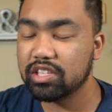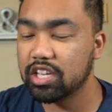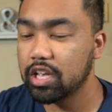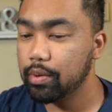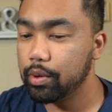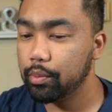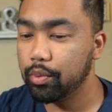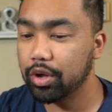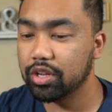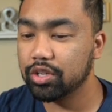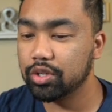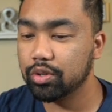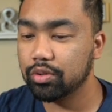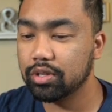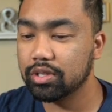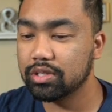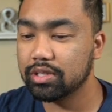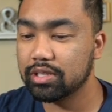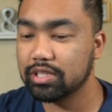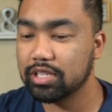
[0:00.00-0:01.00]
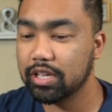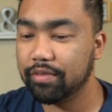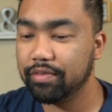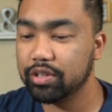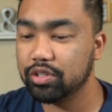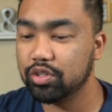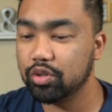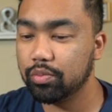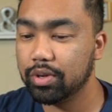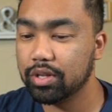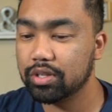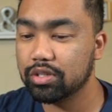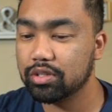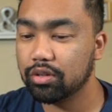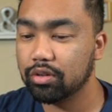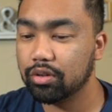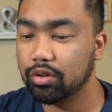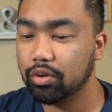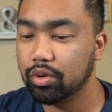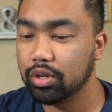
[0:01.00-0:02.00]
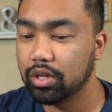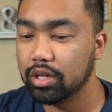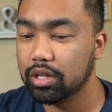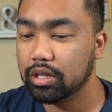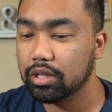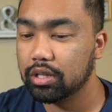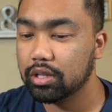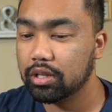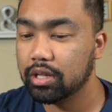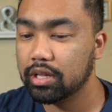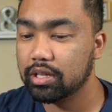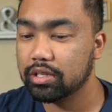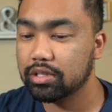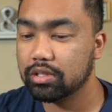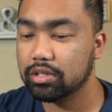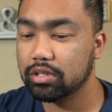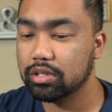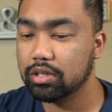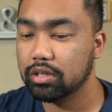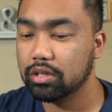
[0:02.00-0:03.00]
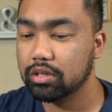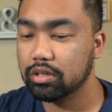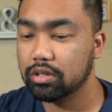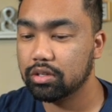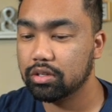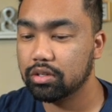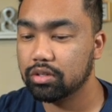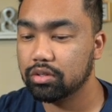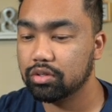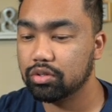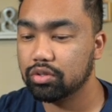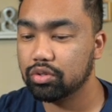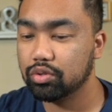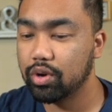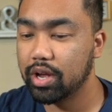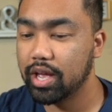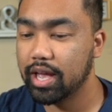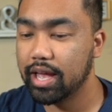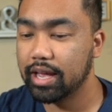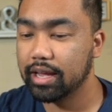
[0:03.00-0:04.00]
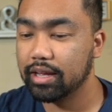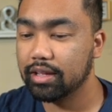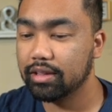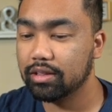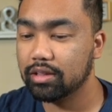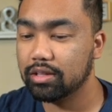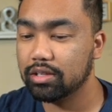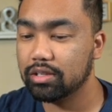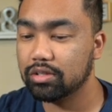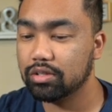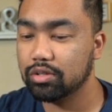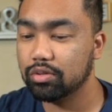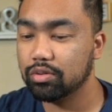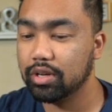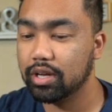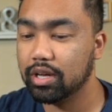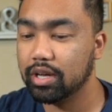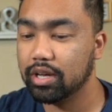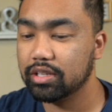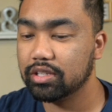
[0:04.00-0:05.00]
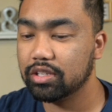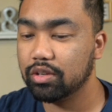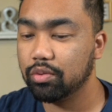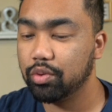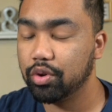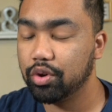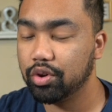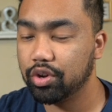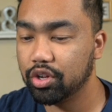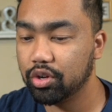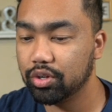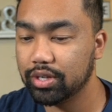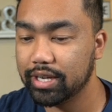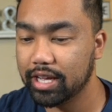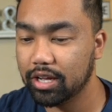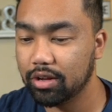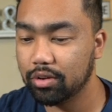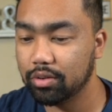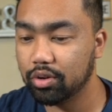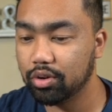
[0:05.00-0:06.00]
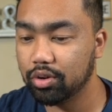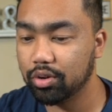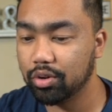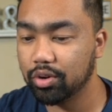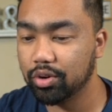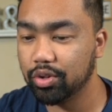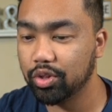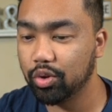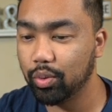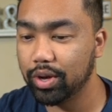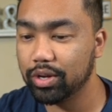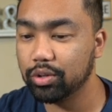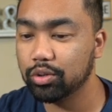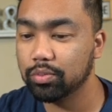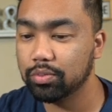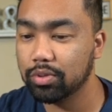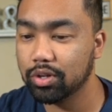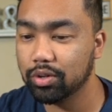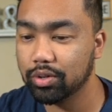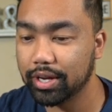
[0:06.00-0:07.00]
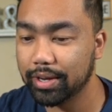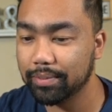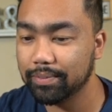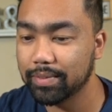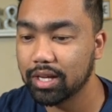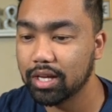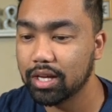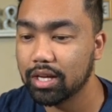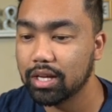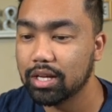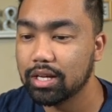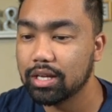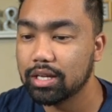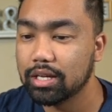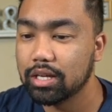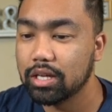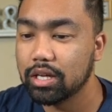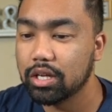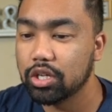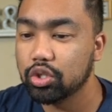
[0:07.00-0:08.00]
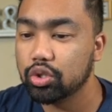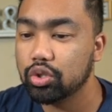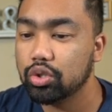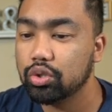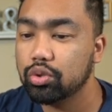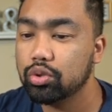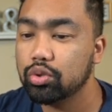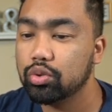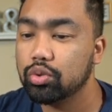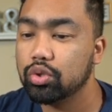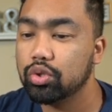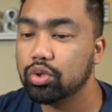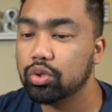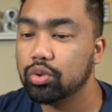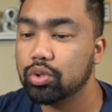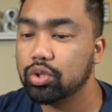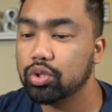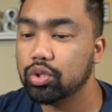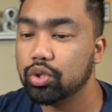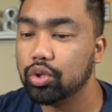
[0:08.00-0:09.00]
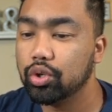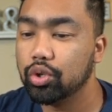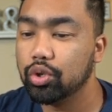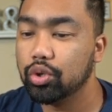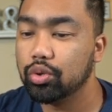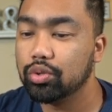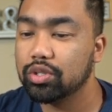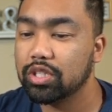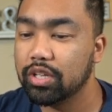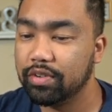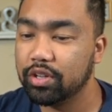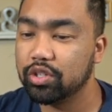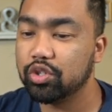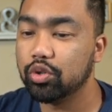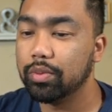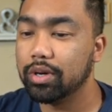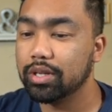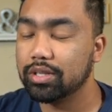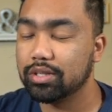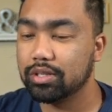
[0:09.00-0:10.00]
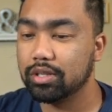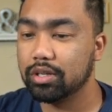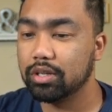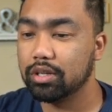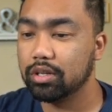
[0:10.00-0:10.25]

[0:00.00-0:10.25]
say we want to do this in 72 months. So let's drag these two guys and we're going to go down all the way. Ooh, okay. 72 months.